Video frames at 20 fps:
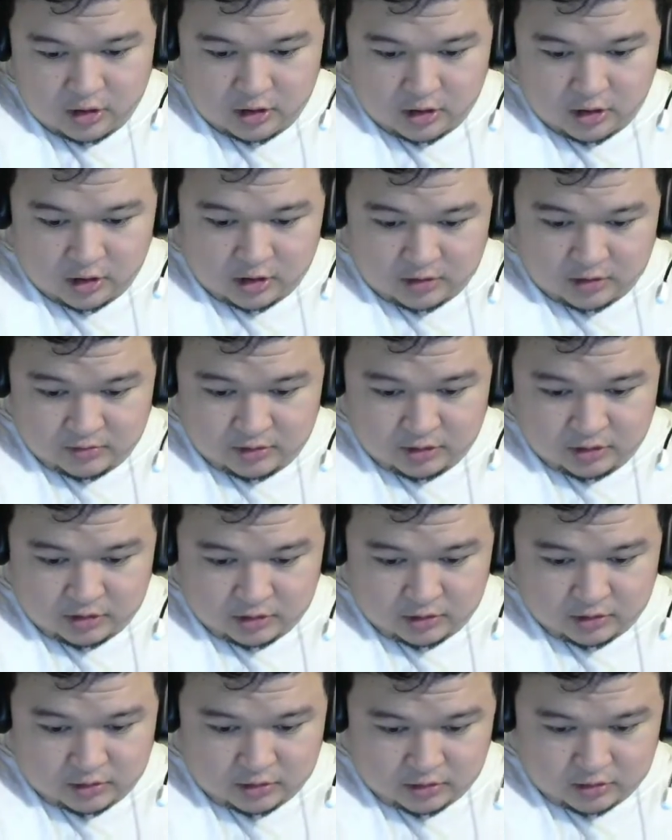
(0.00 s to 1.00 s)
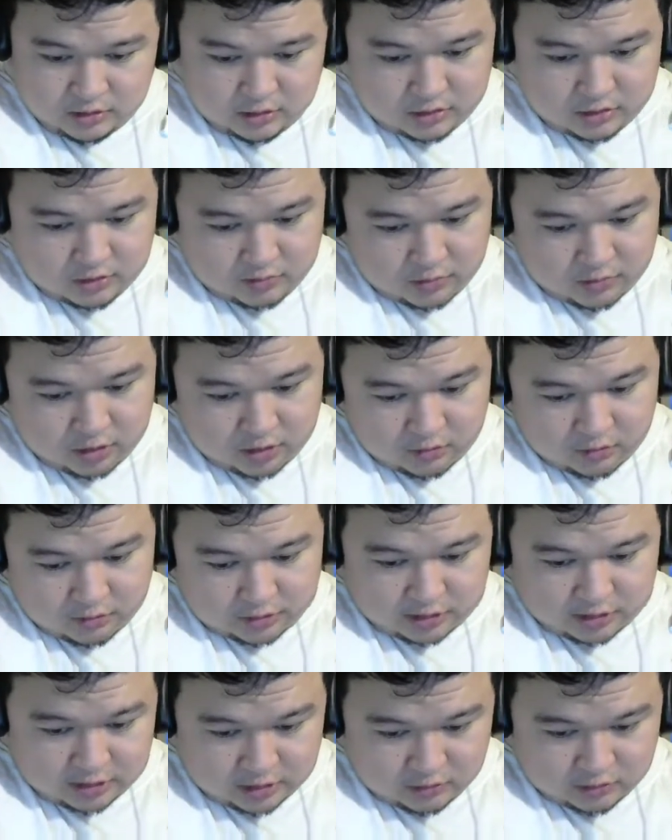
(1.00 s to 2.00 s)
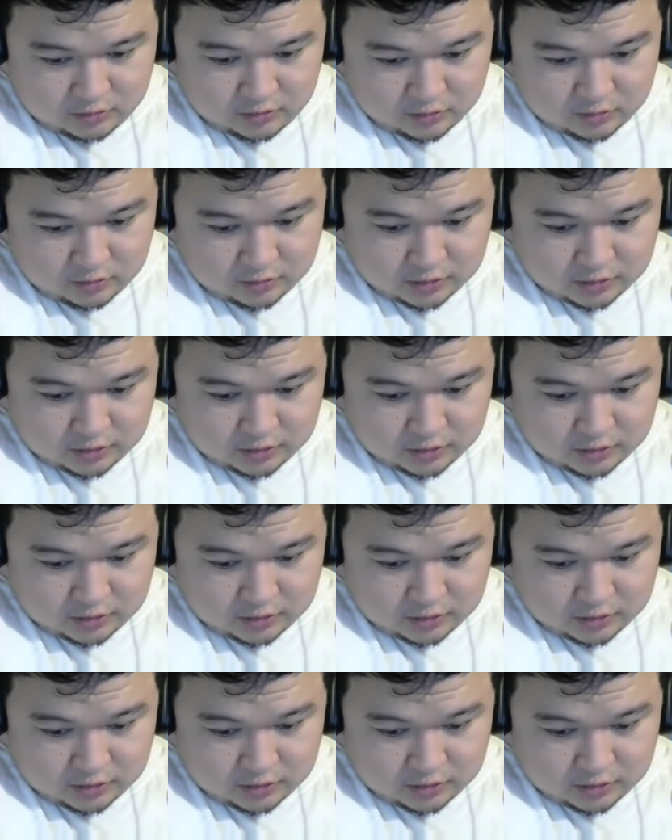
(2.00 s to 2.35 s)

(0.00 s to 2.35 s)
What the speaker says: I mean, the mug was kind of cool.